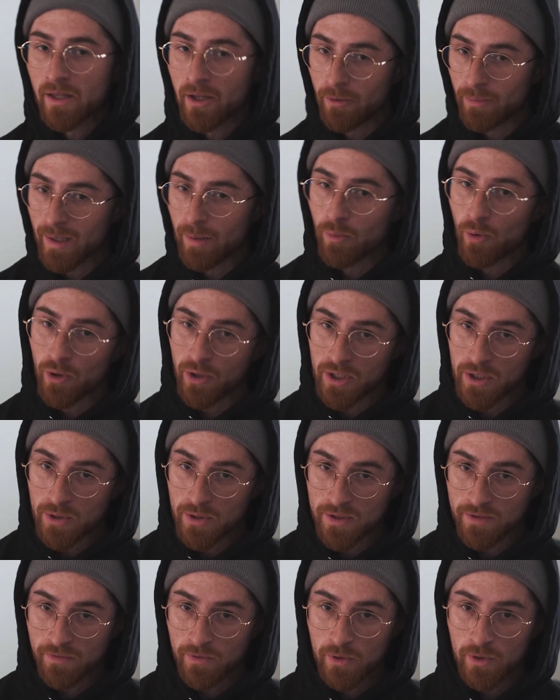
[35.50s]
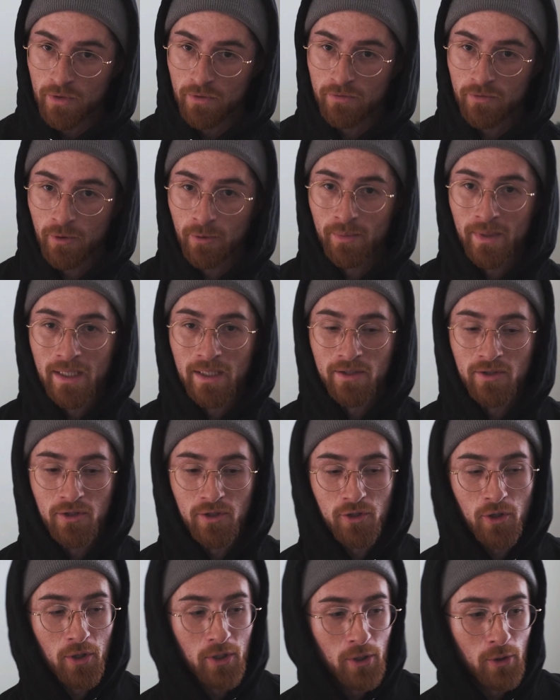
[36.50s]
a little bit more useful for me to
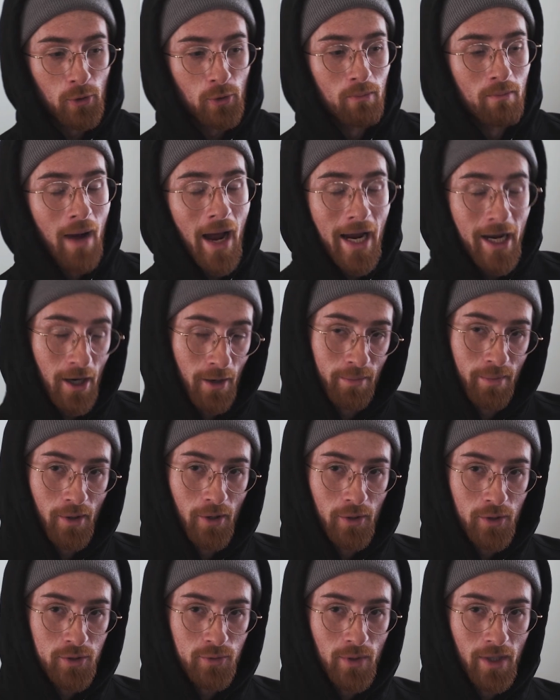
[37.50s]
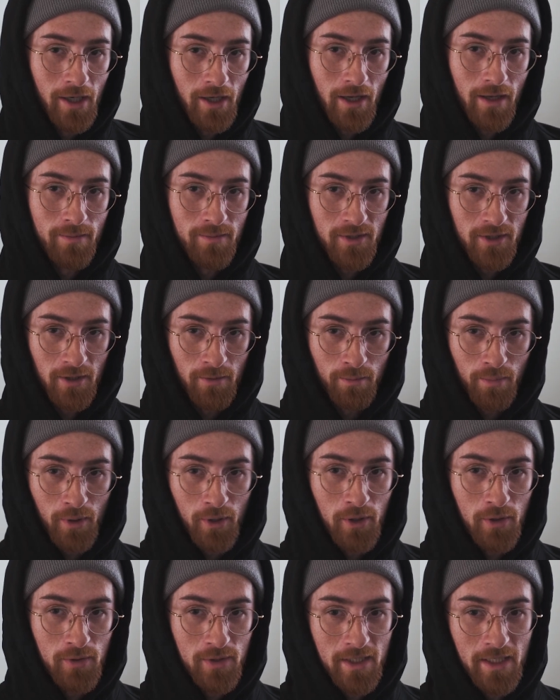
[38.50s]
show you my approach when it comes to
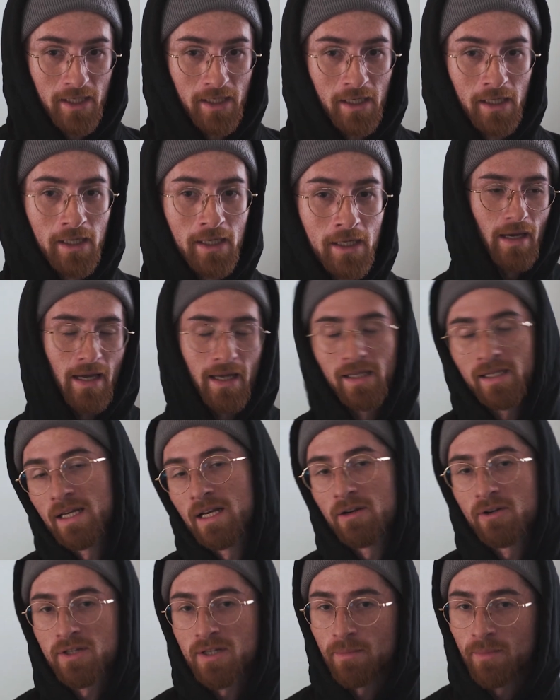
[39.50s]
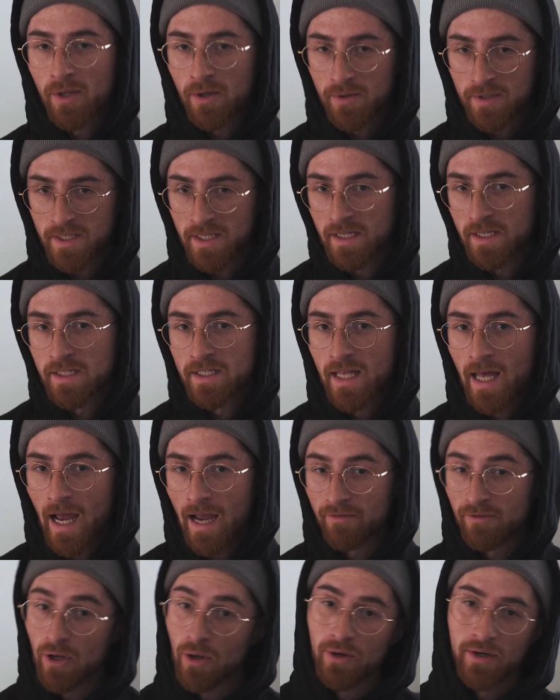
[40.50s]
producing. And here's some of those things that
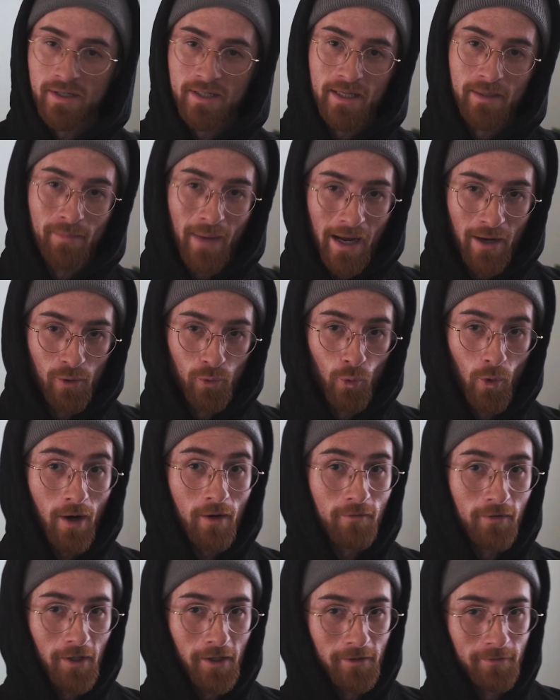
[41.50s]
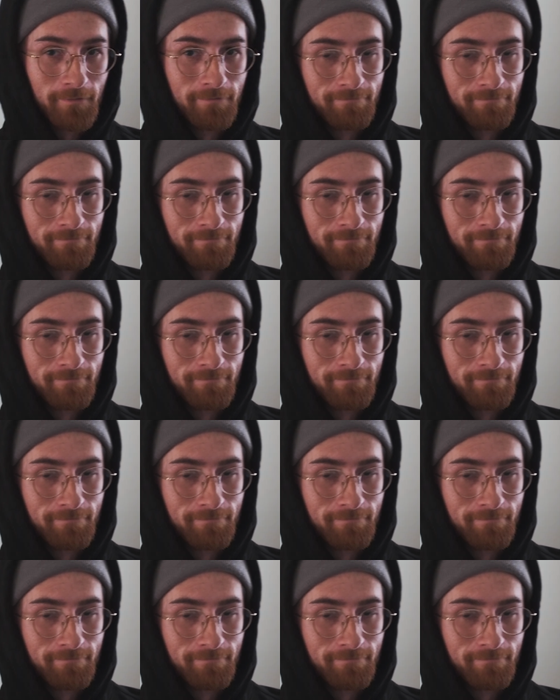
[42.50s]
I've noticed in my own workflow.